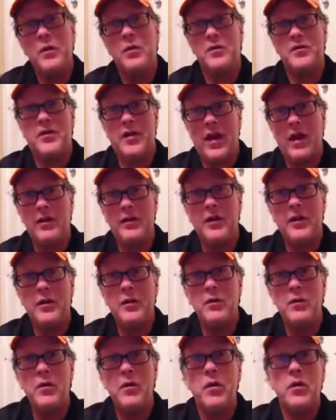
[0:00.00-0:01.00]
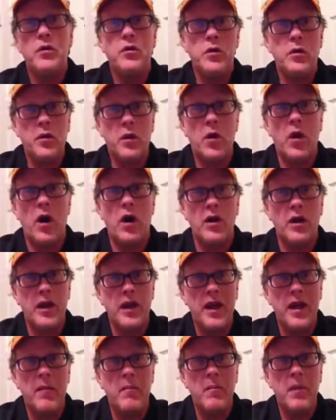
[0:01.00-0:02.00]
will tell you, you call
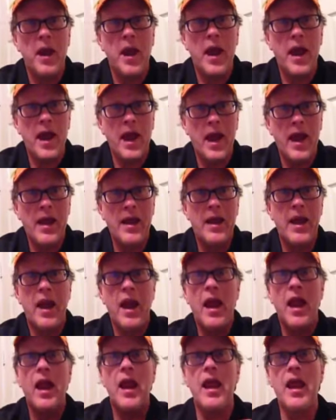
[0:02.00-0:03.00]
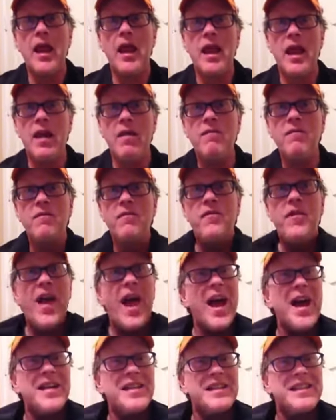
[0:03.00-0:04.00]
him an
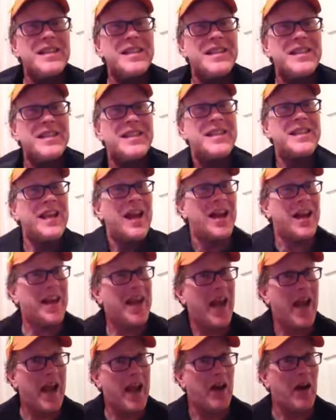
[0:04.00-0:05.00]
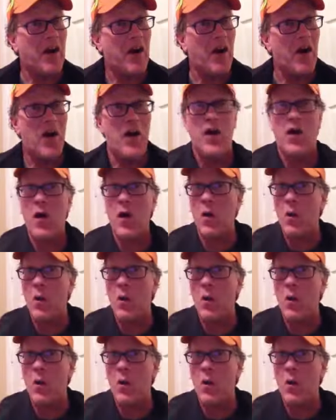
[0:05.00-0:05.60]
investigator.